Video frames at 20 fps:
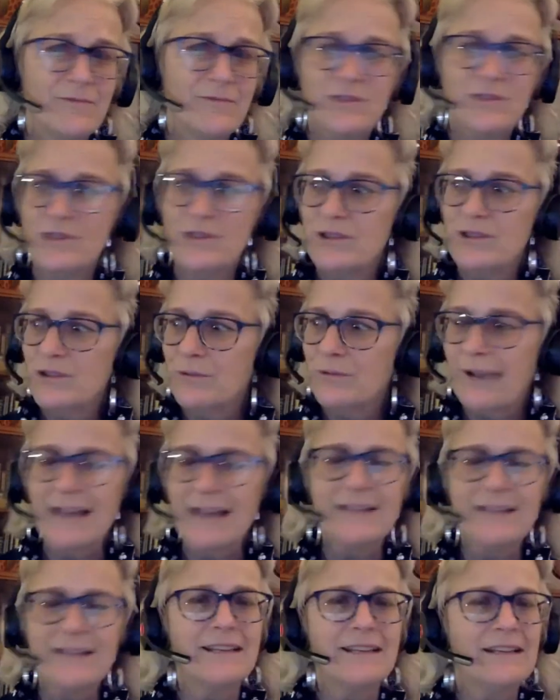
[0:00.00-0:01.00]

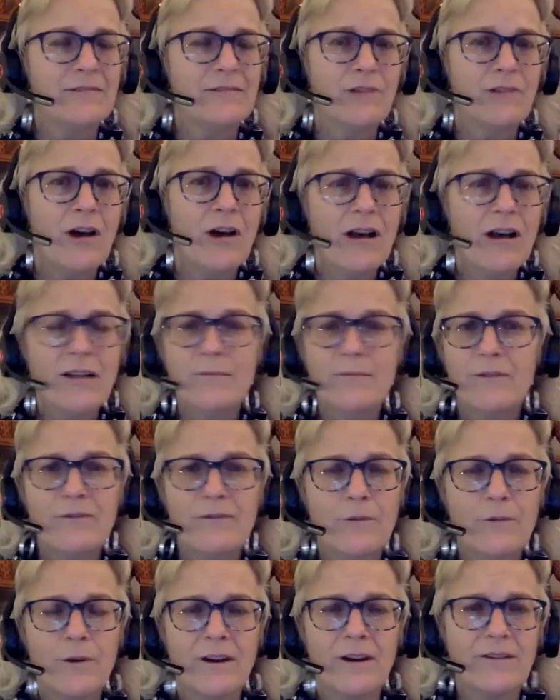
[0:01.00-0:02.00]
directly long
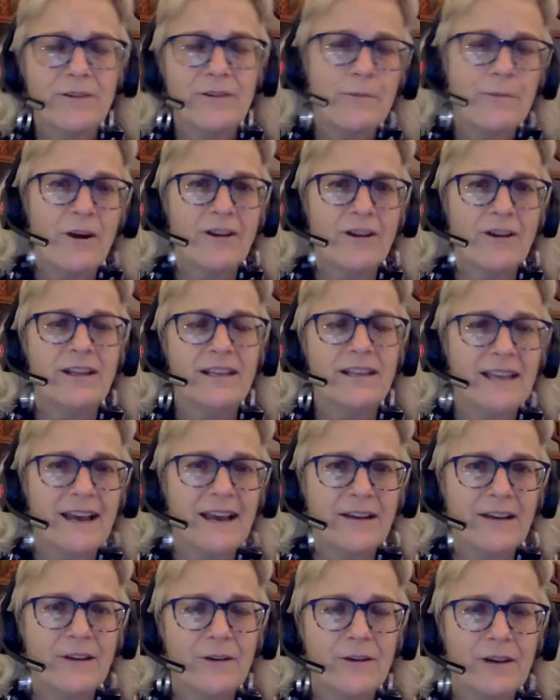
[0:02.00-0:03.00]
before the marketing
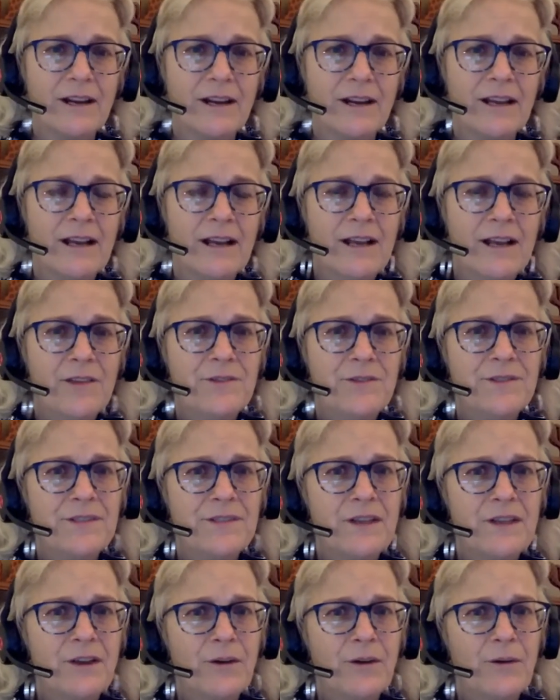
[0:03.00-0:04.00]
category
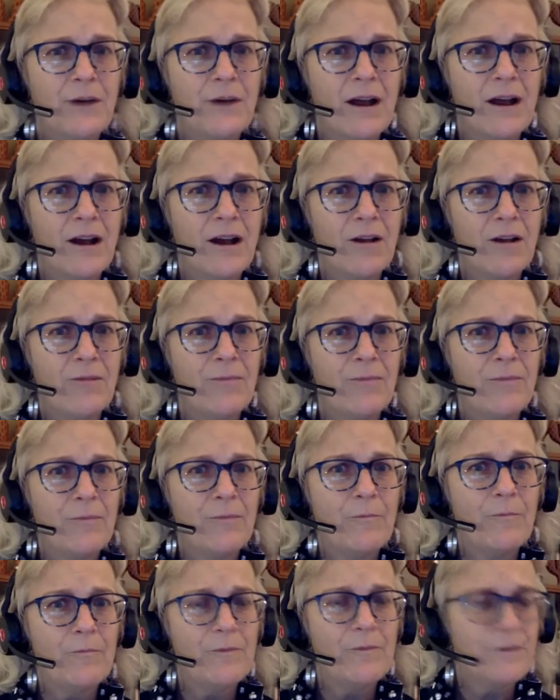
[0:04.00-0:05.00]
so um,
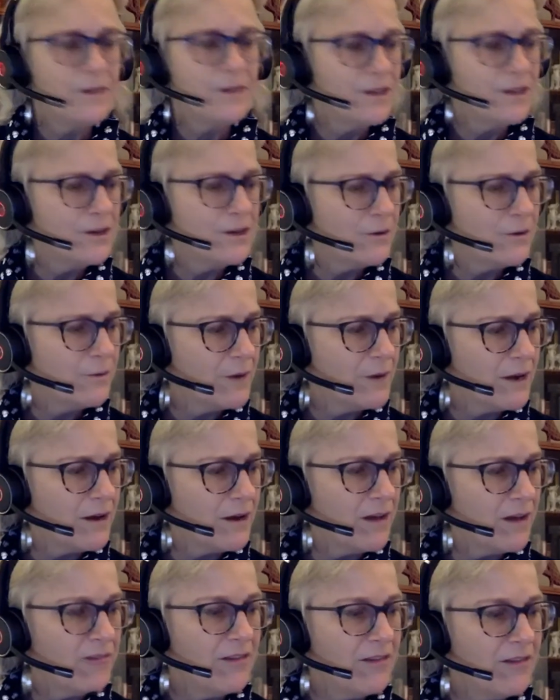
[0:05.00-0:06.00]
you know uh,
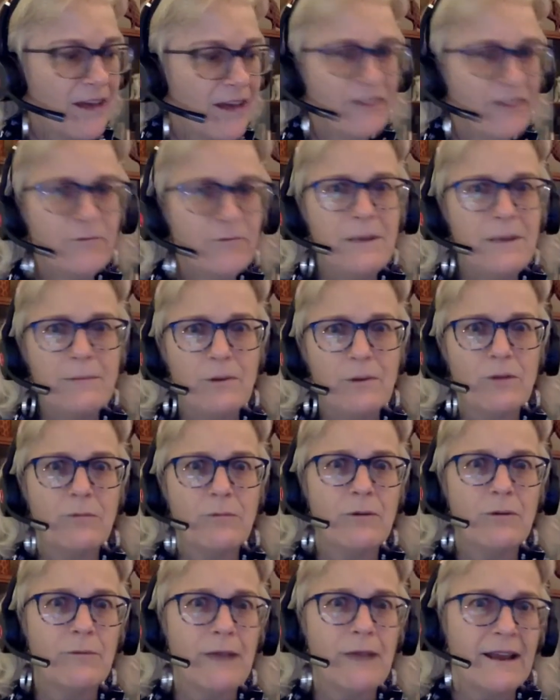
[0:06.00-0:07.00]
a lot of people
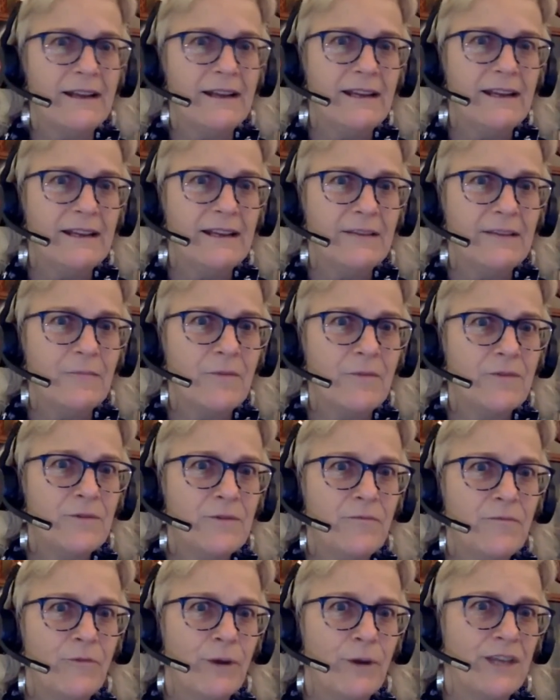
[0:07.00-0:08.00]
were writing
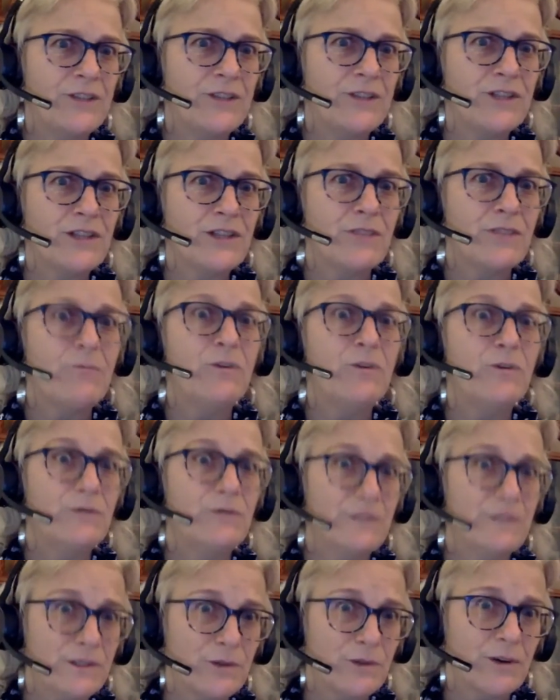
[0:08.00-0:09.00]
voyage to the moon
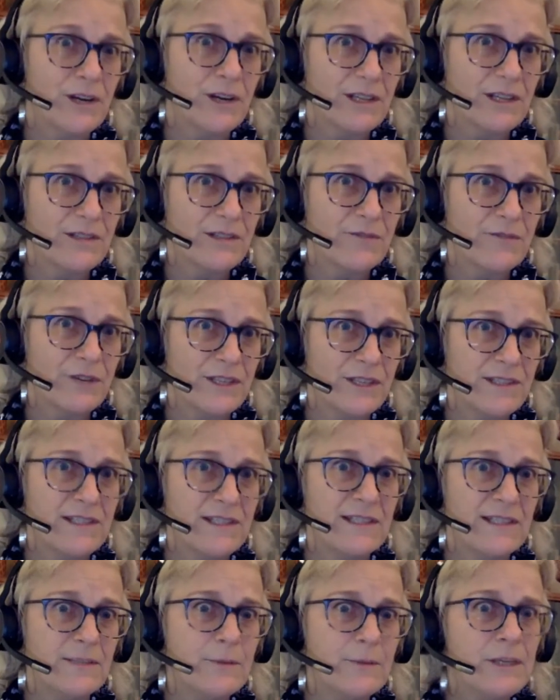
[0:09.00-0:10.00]
stories for
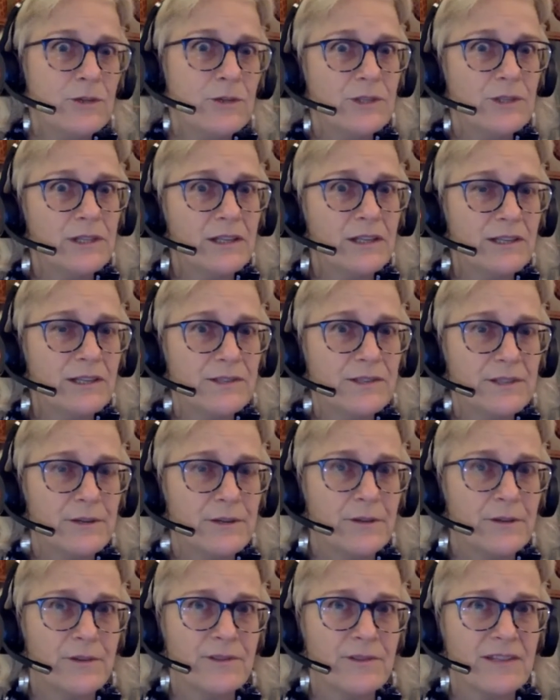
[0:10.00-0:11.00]
instance we usually consider
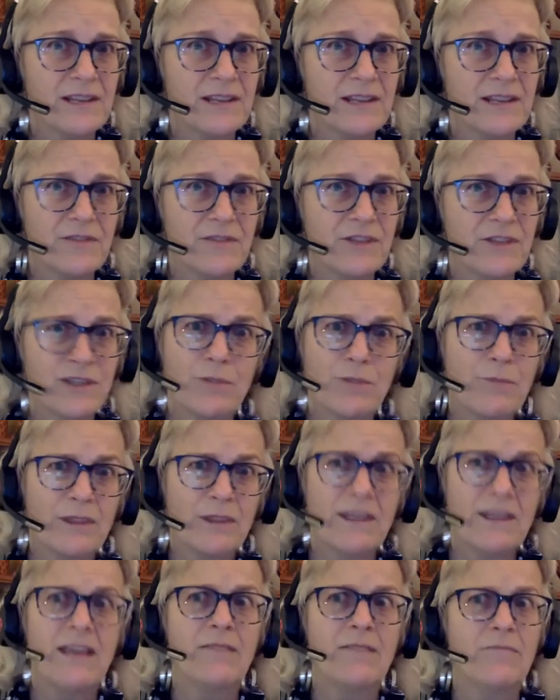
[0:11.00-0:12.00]
those science fiction but
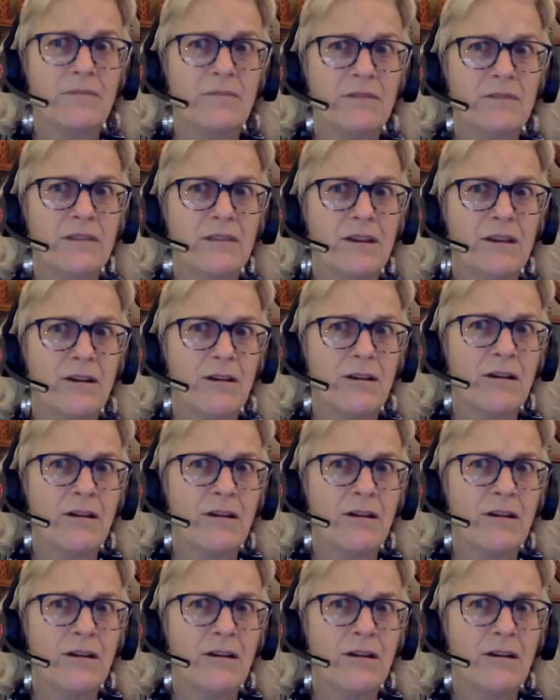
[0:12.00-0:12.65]
they they're